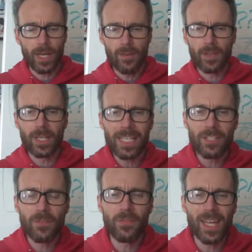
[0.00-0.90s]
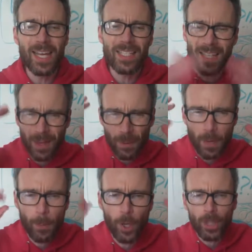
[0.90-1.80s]
I have a list of things and I'm going to
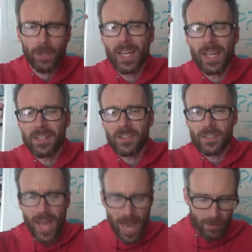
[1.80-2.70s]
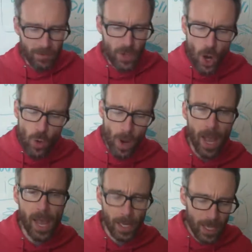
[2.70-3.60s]
pluck things out of nowhere.